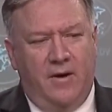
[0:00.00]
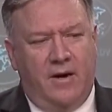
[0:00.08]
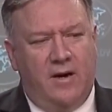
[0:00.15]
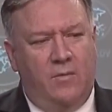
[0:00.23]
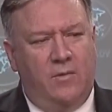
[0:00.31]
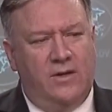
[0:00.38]

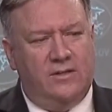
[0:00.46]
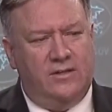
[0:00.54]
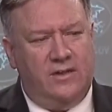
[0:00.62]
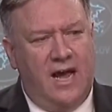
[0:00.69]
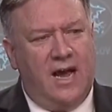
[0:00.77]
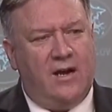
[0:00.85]
America
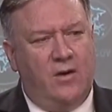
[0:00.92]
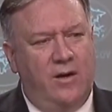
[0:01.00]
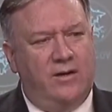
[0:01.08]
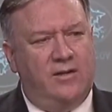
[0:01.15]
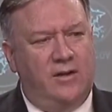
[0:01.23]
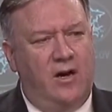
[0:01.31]
was
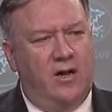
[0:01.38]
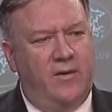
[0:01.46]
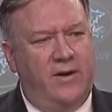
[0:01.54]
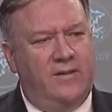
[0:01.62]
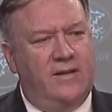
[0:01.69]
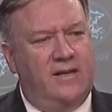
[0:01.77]
not going to
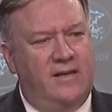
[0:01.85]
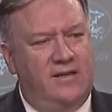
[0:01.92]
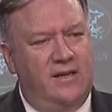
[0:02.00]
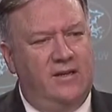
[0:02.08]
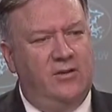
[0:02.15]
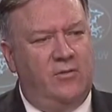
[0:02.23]
tolerate
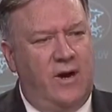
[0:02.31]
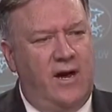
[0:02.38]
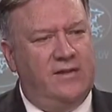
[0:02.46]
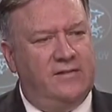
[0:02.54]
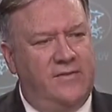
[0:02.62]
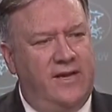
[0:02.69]
the
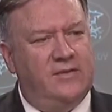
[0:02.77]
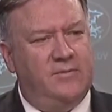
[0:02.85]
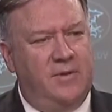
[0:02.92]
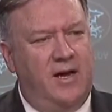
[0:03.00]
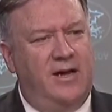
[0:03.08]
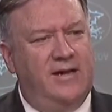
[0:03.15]
continued rise
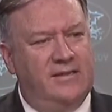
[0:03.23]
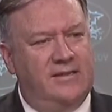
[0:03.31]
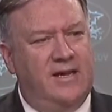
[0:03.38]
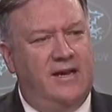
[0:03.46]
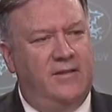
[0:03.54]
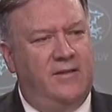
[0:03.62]
of
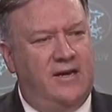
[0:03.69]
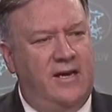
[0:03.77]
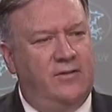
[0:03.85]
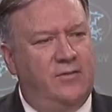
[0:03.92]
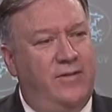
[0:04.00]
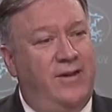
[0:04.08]
Hezbollah inside
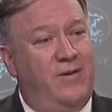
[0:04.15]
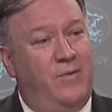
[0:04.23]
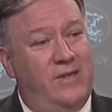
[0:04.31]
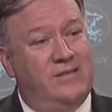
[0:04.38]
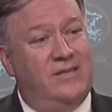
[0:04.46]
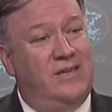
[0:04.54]
of the country,
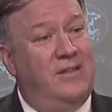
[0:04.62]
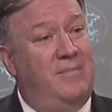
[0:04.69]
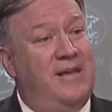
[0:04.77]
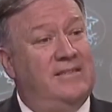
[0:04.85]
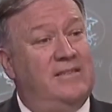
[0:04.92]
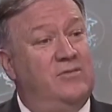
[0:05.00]
that it
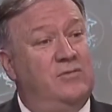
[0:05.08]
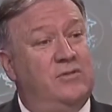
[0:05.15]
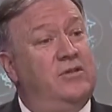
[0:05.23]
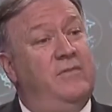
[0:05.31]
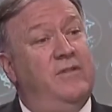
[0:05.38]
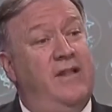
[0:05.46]
wasn't in the
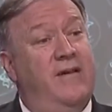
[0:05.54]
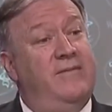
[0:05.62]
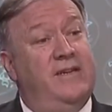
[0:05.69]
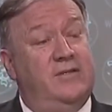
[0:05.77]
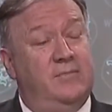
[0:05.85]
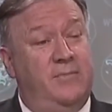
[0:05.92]
best interest of
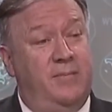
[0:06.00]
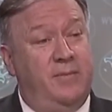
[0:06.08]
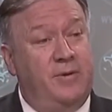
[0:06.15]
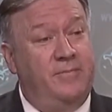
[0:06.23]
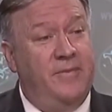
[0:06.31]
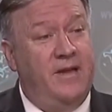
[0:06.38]
the
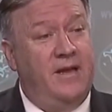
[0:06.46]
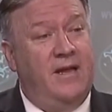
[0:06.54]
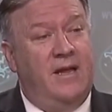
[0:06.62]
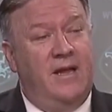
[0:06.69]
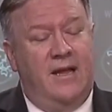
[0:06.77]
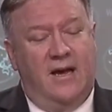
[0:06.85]
Lebanese people
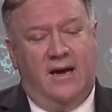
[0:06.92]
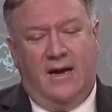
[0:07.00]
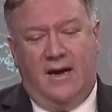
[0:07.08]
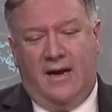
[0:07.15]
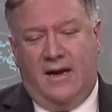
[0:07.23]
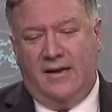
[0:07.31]

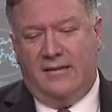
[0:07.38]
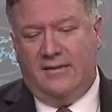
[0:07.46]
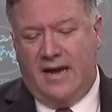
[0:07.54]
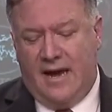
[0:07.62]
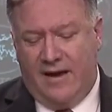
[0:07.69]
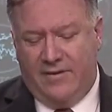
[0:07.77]

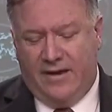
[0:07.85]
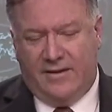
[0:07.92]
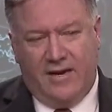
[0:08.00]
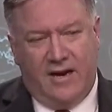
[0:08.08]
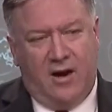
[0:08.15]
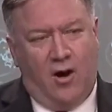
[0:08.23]
to
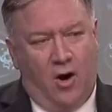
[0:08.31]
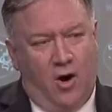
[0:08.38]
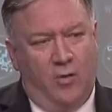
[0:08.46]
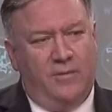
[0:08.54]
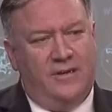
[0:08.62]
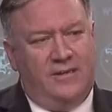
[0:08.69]
have a
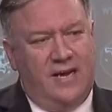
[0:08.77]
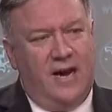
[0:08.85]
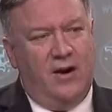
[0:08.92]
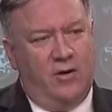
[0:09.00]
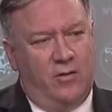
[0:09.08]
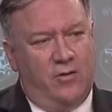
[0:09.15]
armed
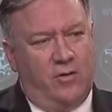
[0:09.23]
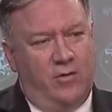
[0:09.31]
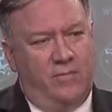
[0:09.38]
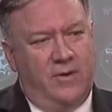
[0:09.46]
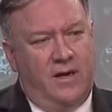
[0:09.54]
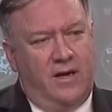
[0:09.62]
terror
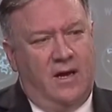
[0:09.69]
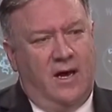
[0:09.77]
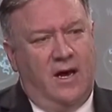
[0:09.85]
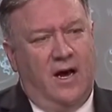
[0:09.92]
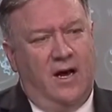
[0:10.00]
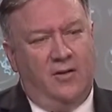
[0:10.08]
group
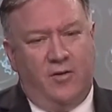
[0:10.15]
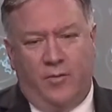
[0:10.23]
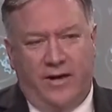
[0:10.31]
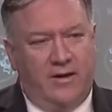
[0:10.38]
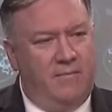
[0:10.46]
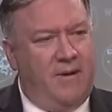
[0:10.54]

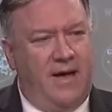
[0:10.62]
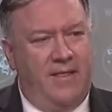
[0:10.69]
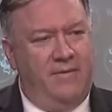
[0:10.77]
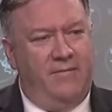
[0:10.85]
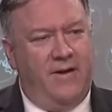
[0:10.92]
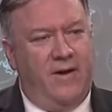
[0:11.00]

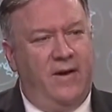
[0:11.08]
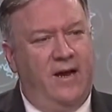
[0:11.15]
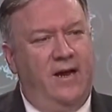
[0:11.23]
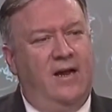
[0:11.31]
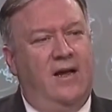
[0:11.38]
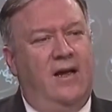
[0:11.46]
underwritten by the
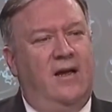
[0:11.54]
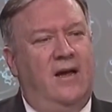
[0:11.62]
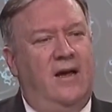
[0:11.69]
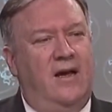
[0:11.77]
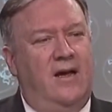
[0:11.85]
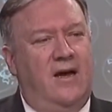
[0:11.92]
very
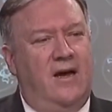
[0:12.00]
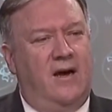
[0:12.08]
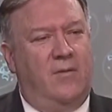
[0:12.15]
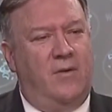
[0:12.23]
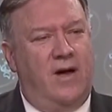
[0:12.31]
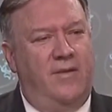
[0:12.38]

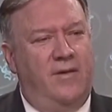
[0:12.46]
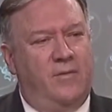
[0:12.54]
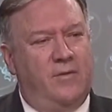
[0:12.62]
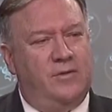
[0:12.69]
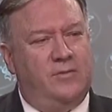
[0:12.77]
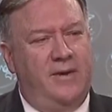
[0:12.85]

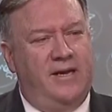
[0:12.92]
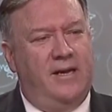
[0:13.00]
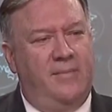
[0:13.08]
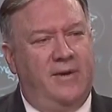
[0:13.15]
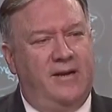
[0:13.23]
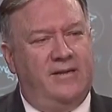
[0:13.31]
Iran that we're
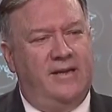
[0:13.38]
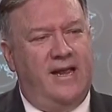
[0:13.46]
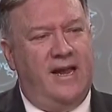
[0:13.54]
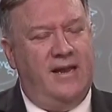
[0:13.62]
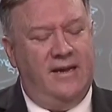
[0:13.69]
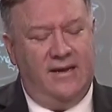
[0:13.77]
speaking
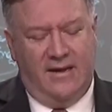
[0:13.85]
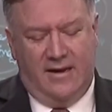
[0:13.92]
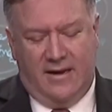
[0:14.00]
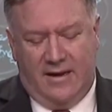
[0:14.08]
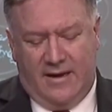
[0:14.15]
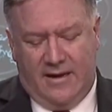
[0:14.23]
about today